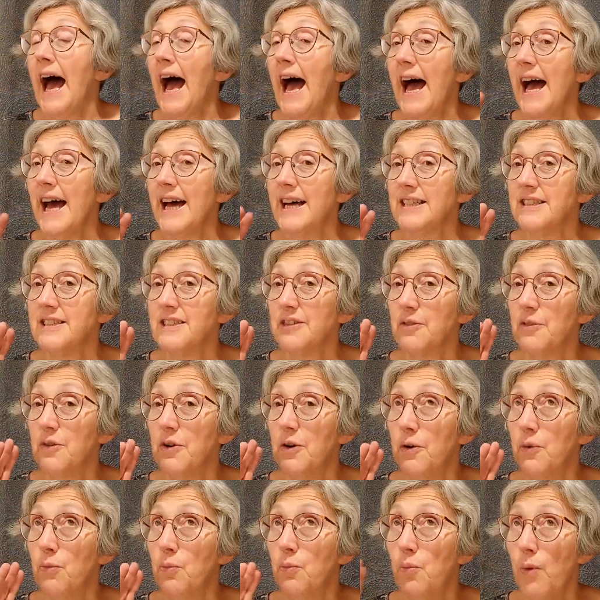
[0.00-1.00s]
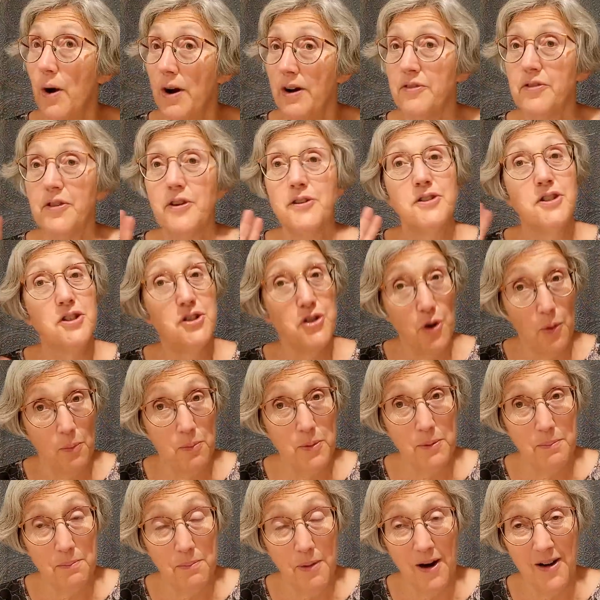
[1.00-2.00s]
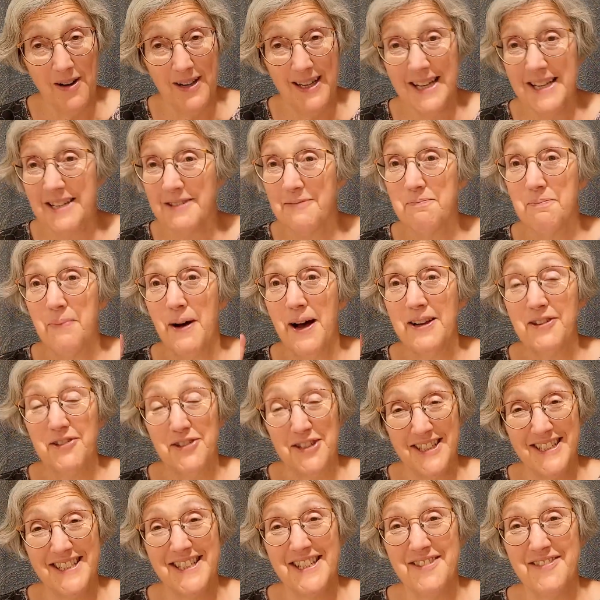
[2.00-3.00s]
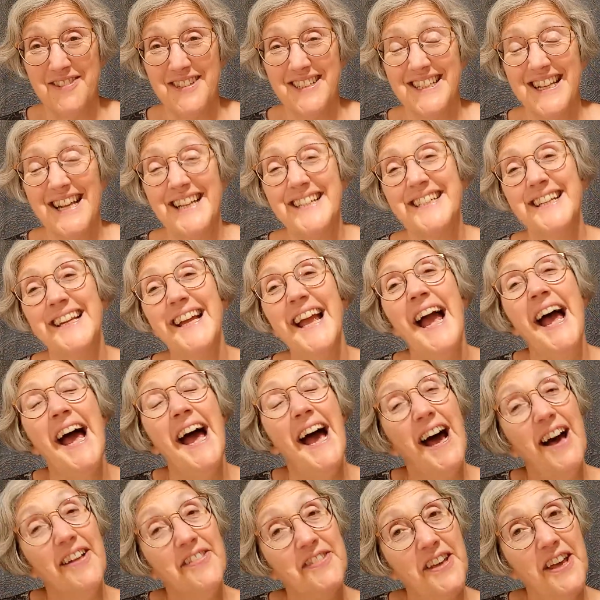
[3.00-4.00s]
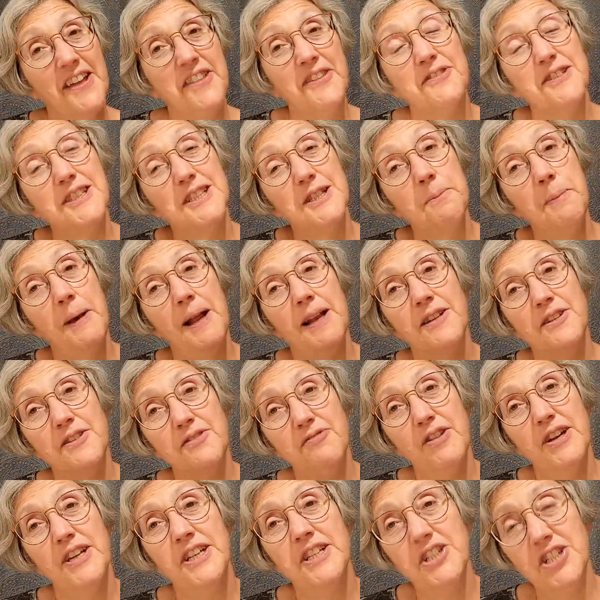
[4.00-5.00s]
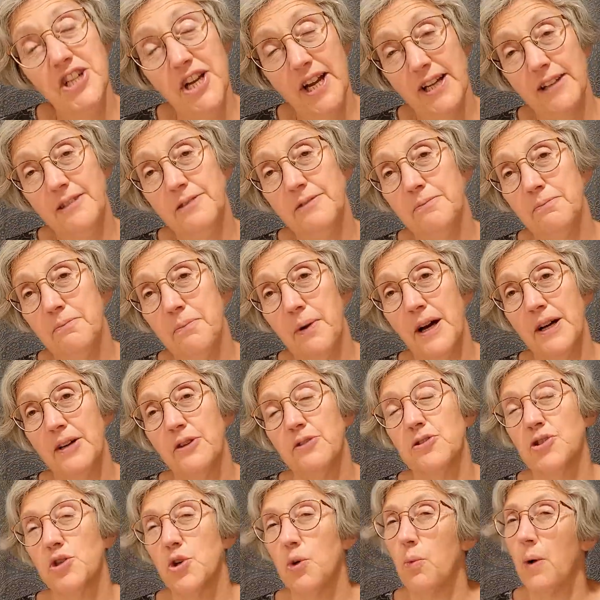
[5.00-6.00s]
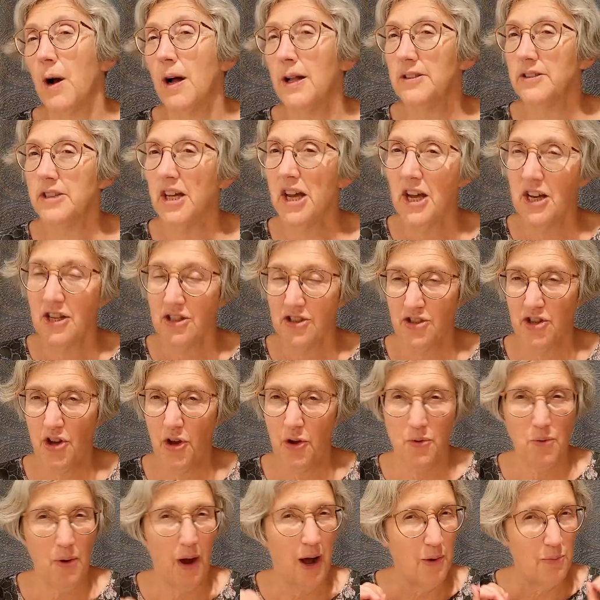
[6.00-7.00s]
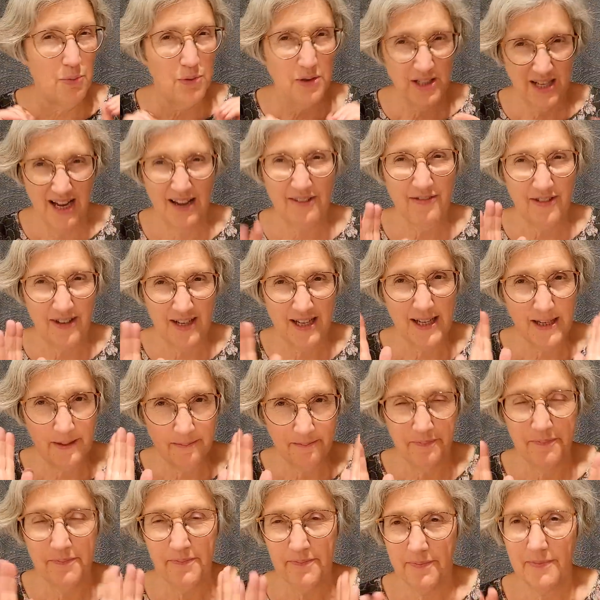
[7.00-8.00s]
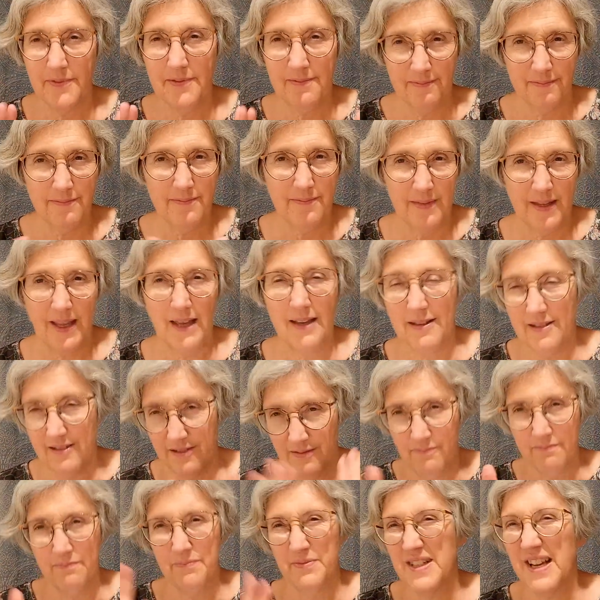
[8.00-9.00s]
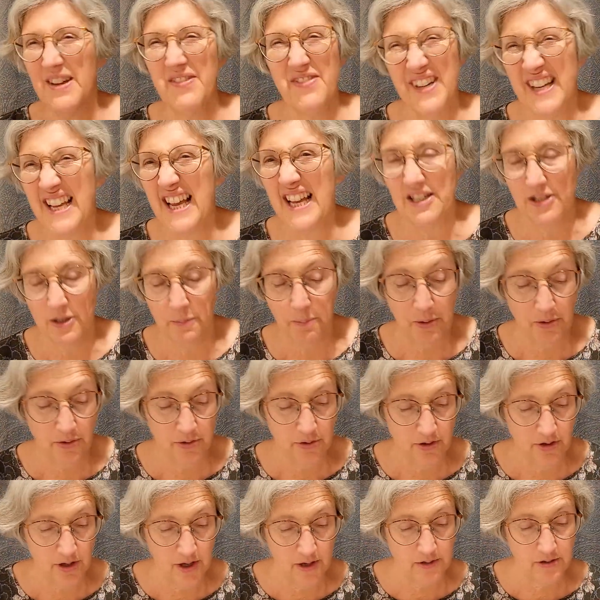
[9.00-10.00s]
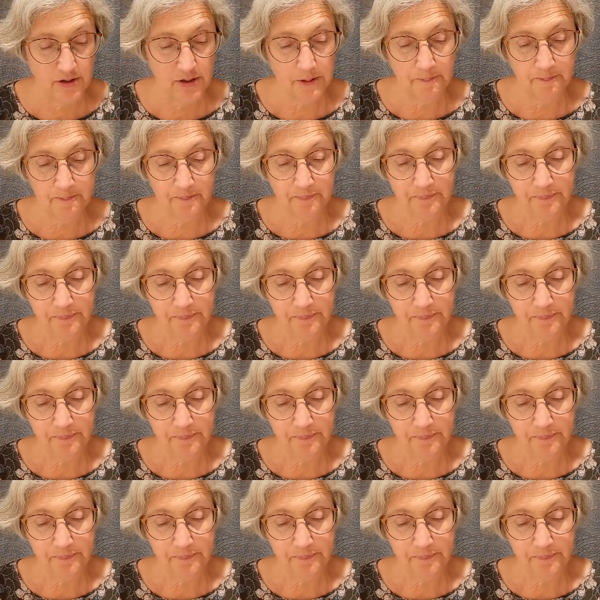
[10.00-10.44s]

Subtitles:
And one of those is Goblin Market by Christina Rossetti, and the other is The Ballad of Reading Gaol by Oscar Wilde. So I will definitely get to both of those.